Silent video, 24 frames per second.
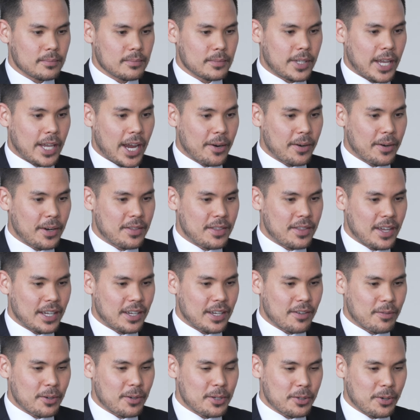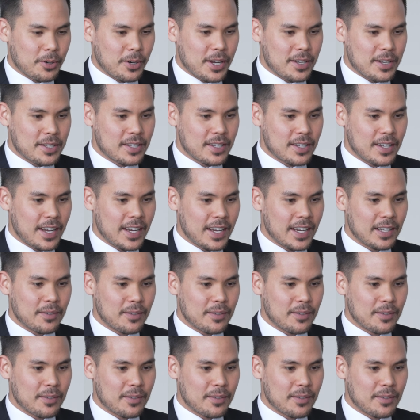Carey, thank you for joining us today,